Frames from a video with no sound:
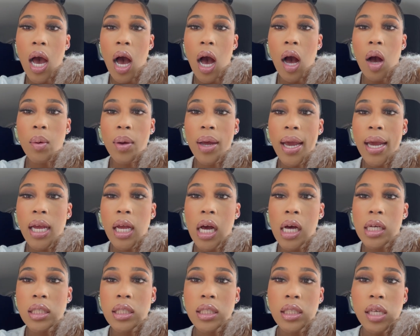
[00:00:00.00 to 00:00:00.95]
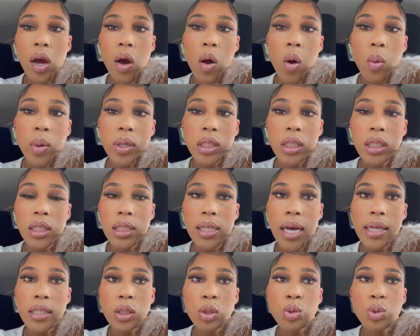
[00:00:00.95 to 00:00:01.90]
Okay, y'all. So, we just
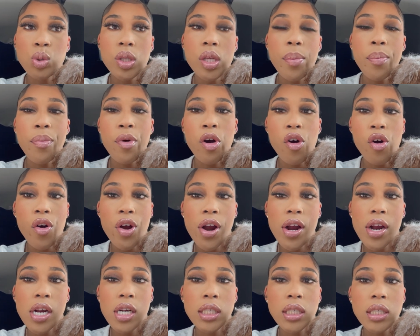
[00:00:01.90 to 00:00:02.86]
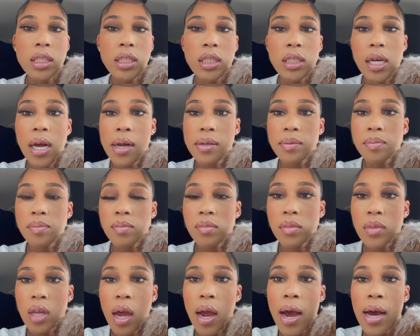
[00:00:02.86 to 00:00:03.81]
got to the park.
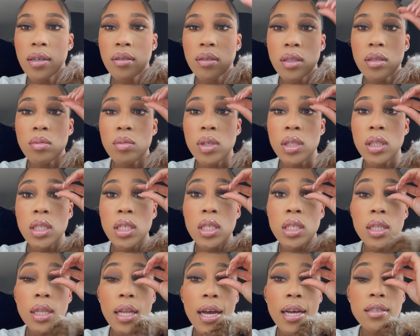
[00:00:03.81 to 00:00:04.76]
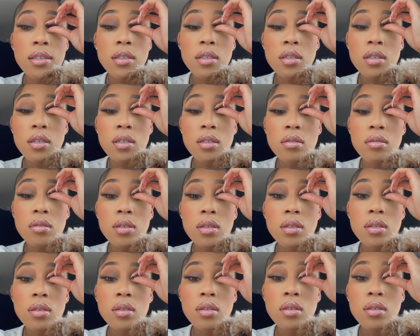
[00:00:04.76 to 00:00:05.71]
I don't know what these lashes are
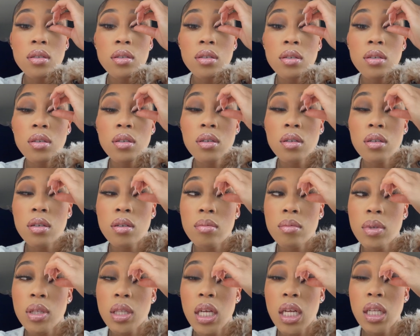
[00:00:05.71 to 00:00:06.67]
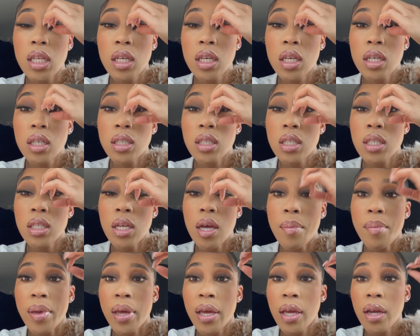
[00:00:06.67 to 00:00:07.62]
doing, but they looking just a
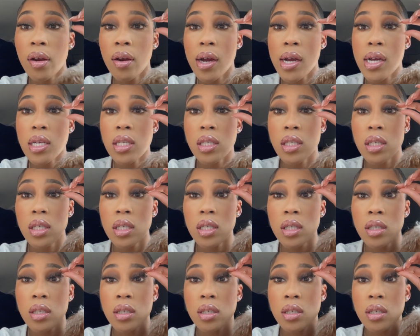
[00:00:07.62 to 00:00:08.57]
bit crazy.